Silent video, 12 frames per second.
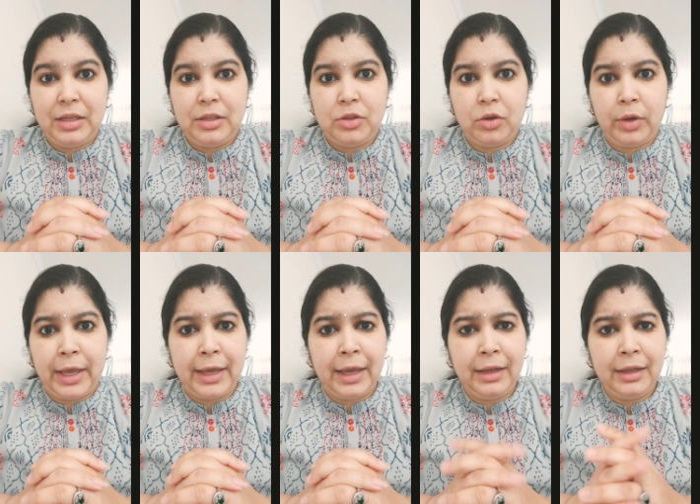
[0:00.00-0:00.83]
So
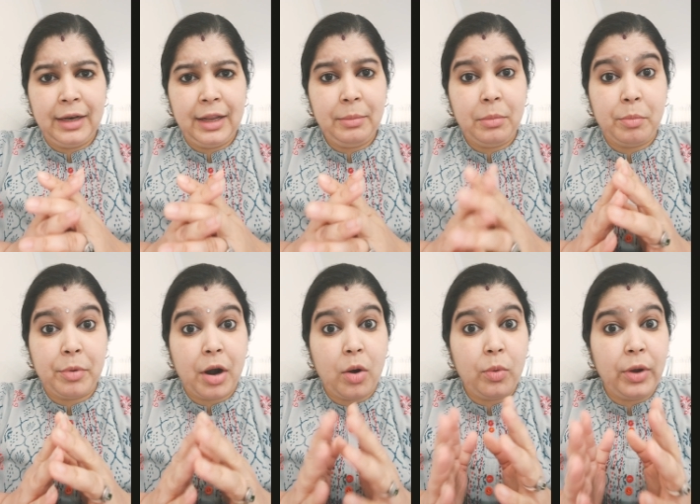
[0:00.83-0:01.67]
again the name
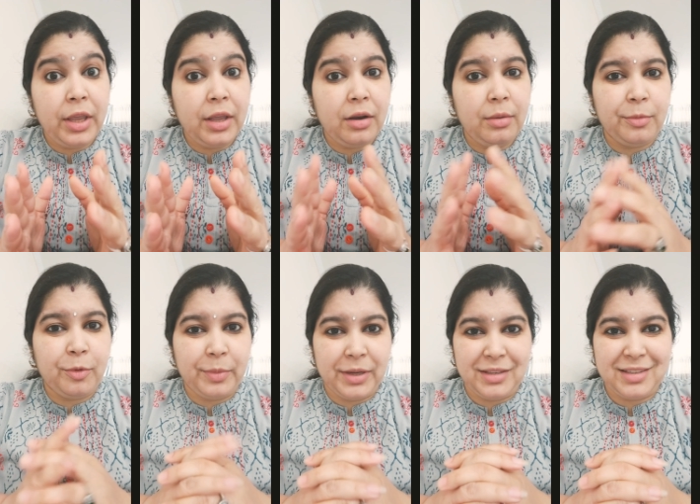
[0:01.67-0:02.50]
Brownian
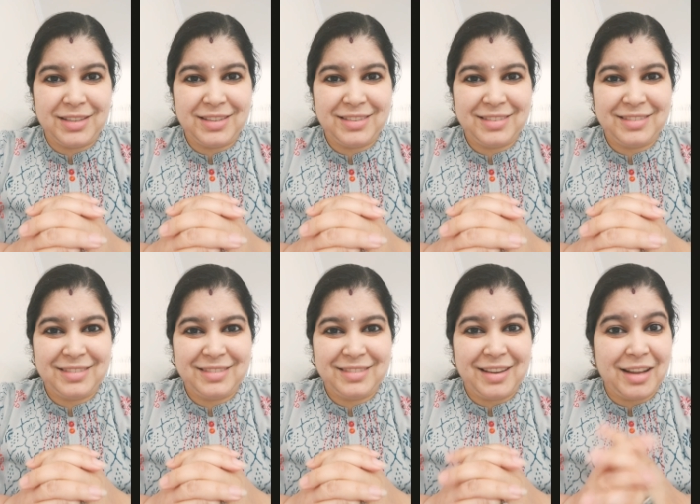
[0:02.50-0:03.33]
movement
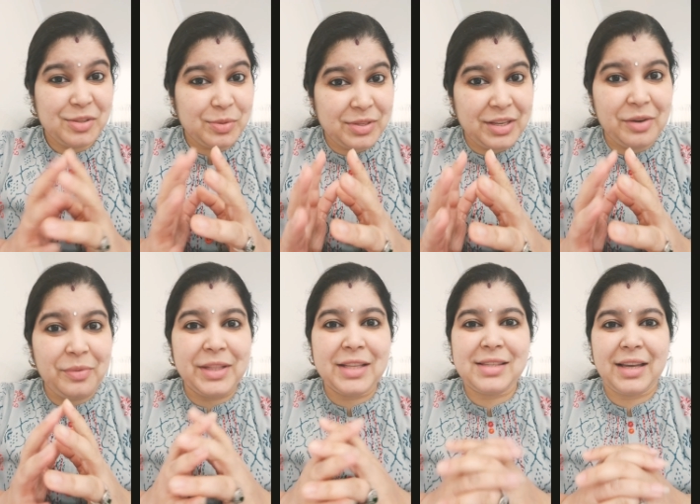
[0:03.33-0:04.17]
associated
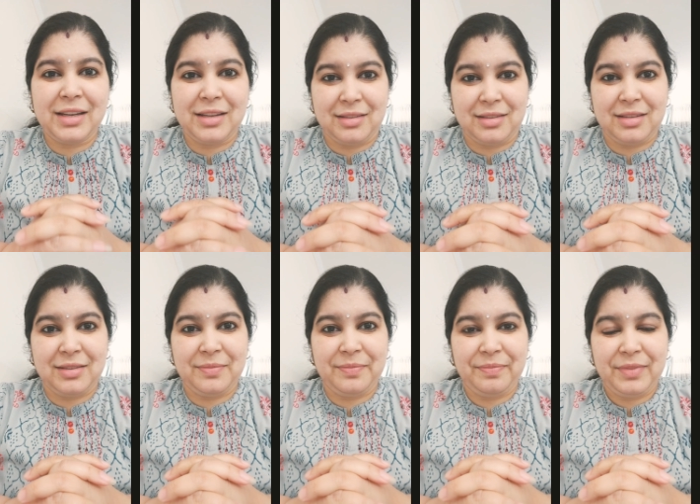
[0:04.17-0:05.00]
with a scientist.
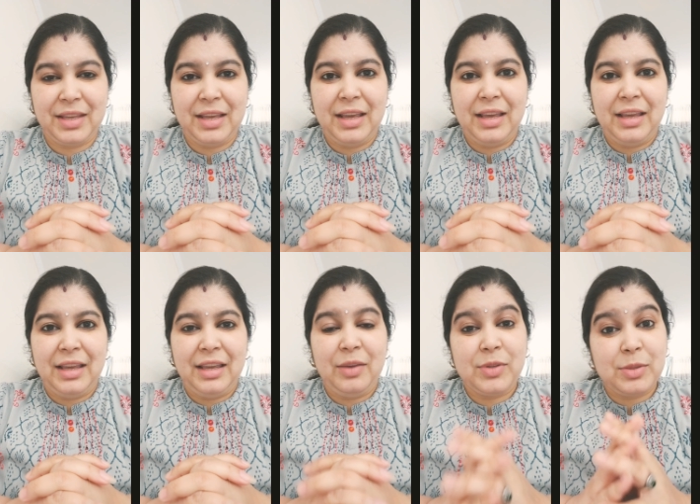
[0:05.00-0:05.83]

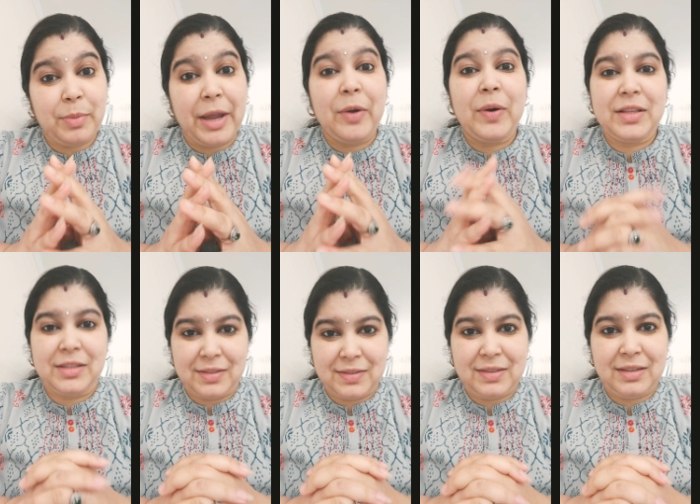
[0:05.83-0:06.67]
He was a
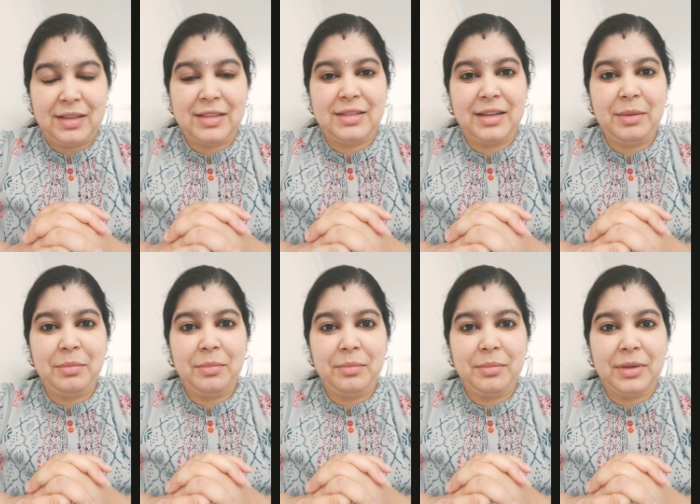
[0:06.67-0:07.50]
biologist. His
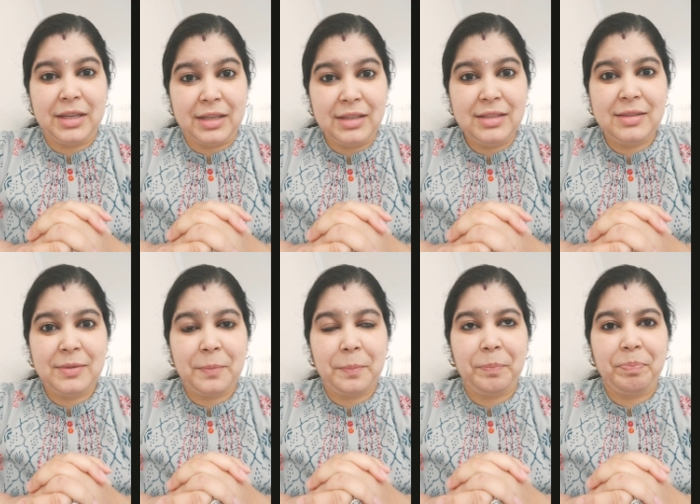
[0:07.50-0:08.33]
name is
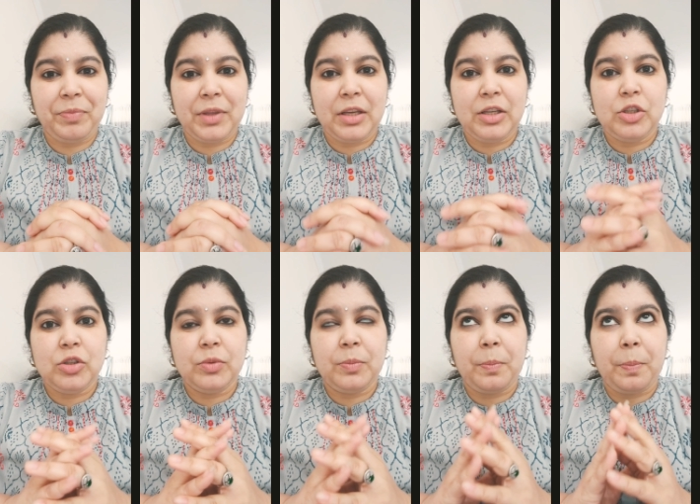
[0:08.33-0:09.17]

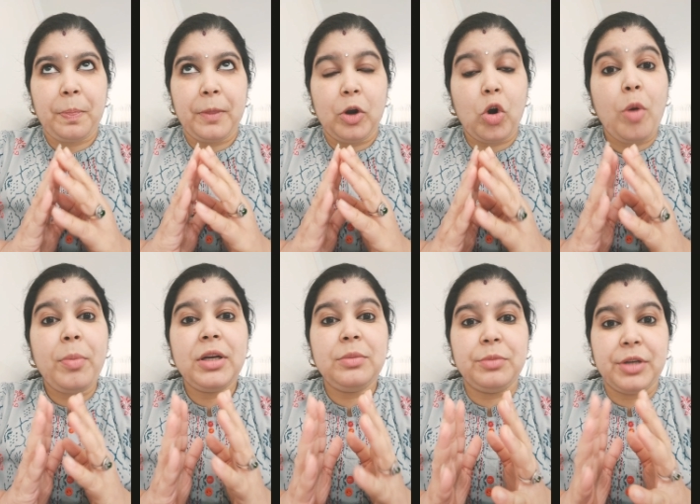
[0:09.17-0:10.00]

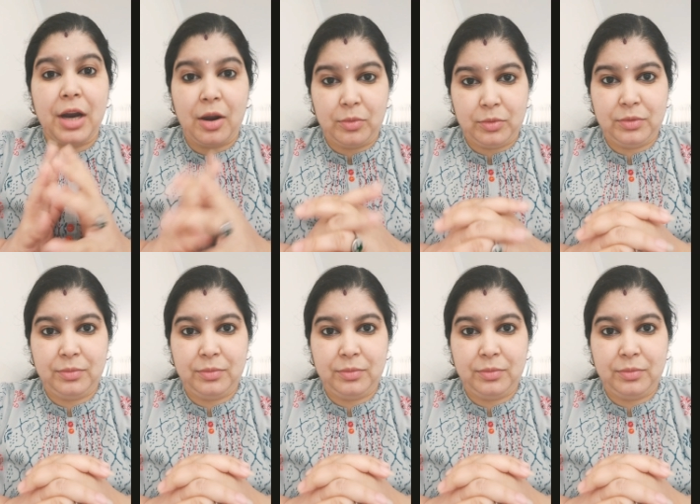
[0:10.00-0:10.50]
Robert Brown.